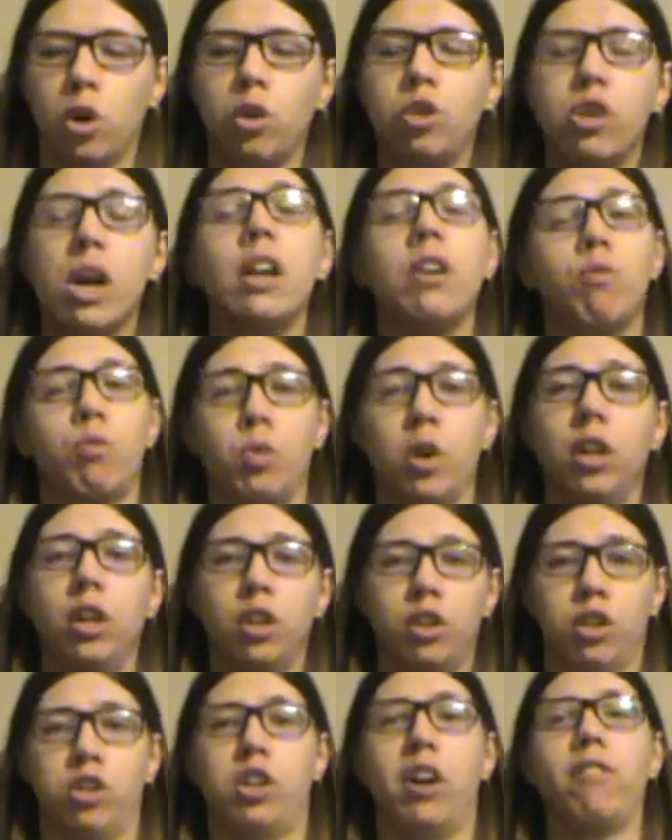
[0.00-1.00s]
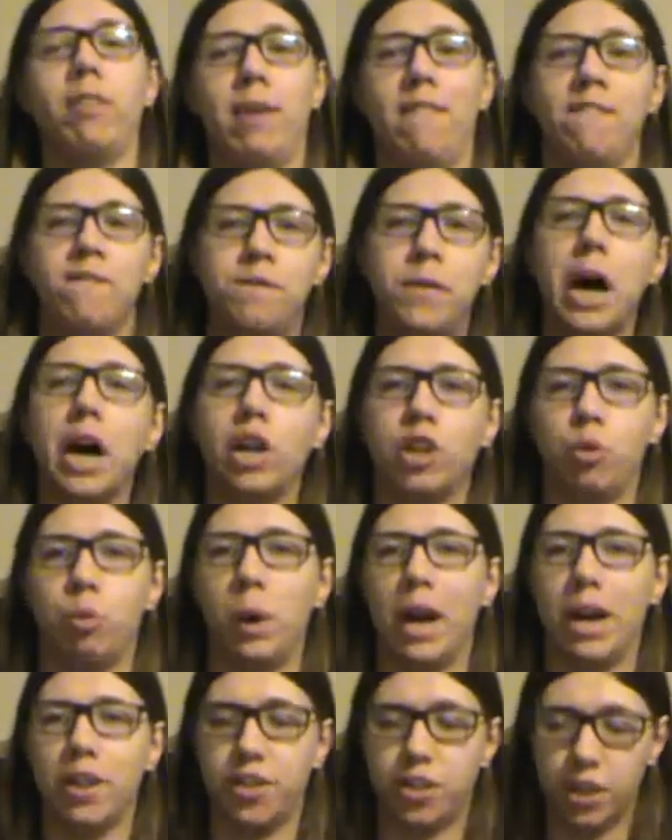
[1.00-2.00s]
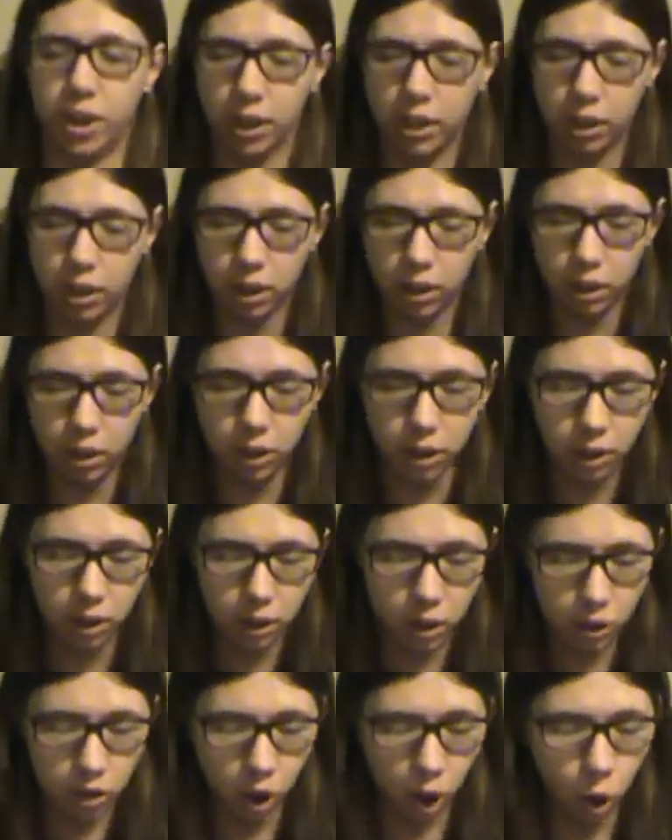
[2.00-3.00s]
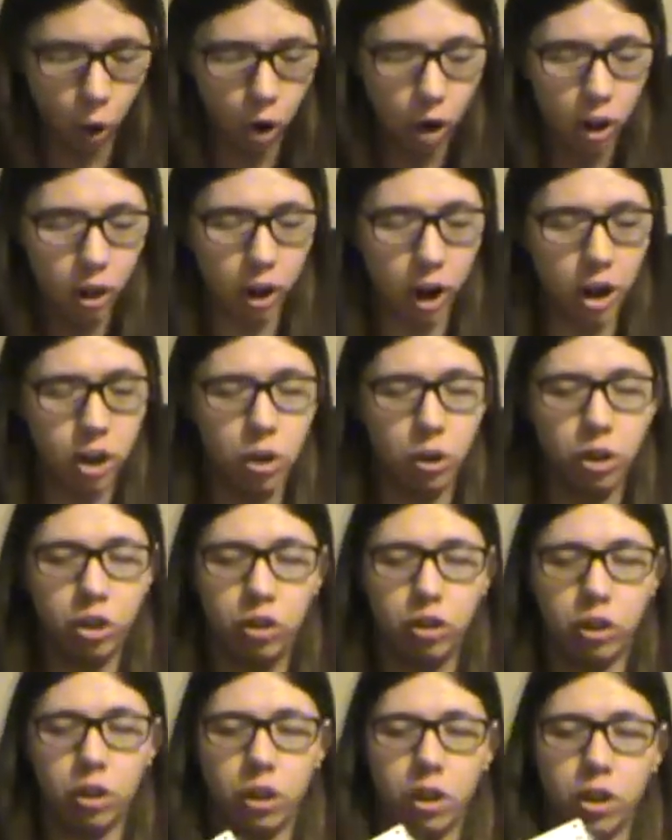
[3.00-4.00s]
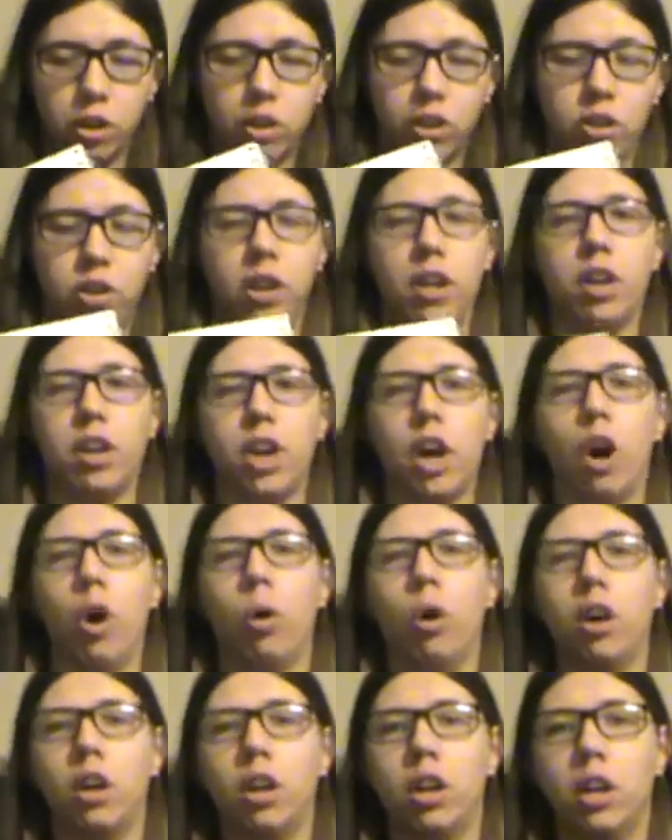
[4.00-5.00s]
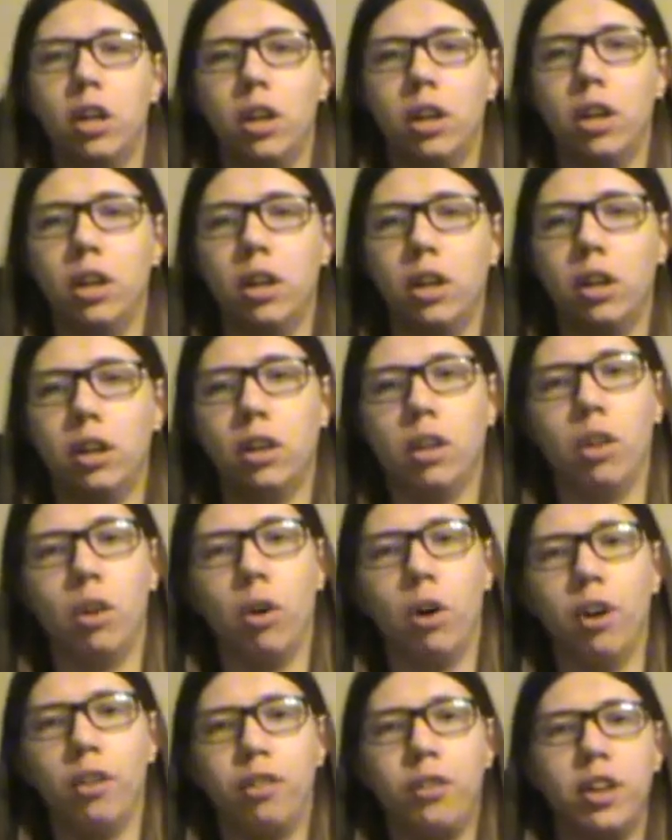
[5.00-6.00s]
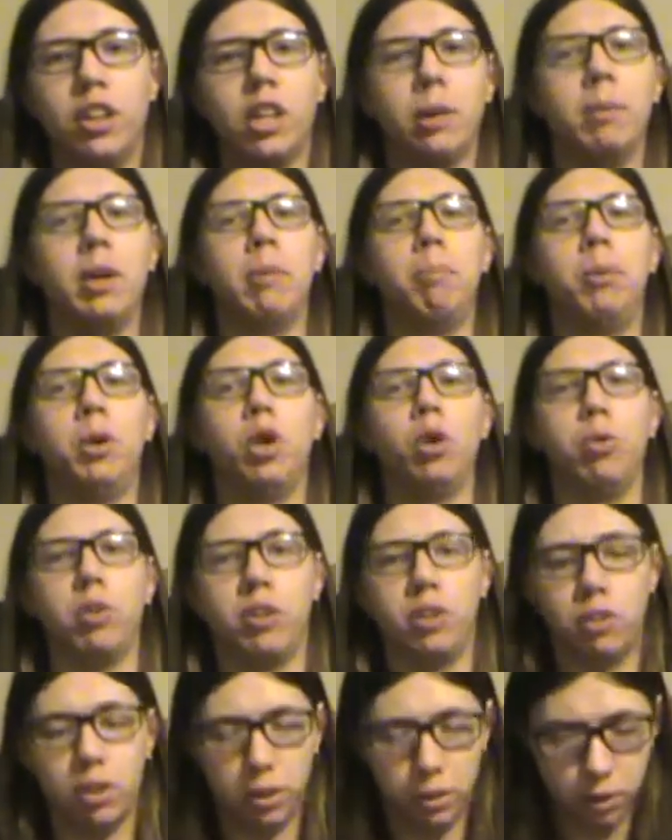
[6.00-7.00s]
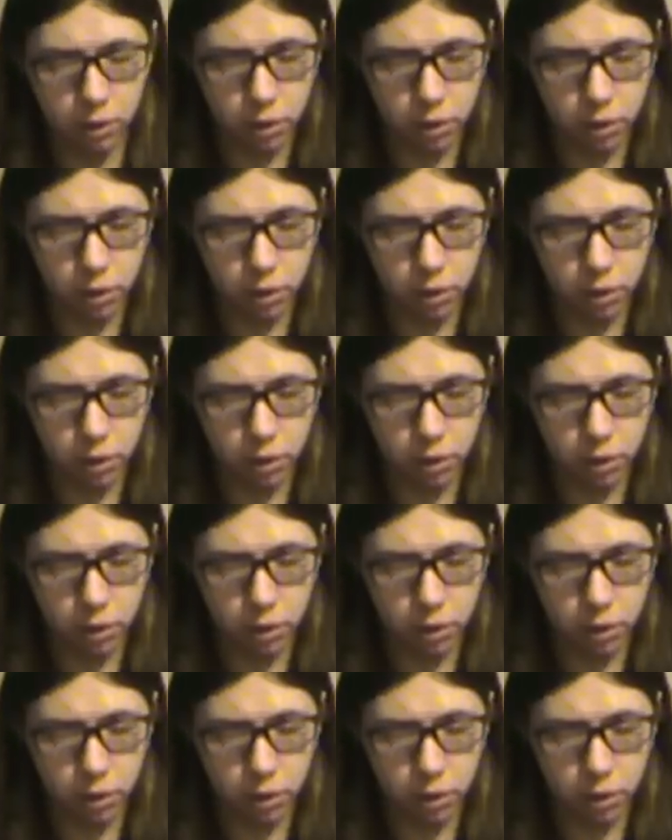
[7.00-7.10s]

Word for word: who didn't really deserve to be fucked with. So there you, there, there you go. The whole thing's gonna be abused.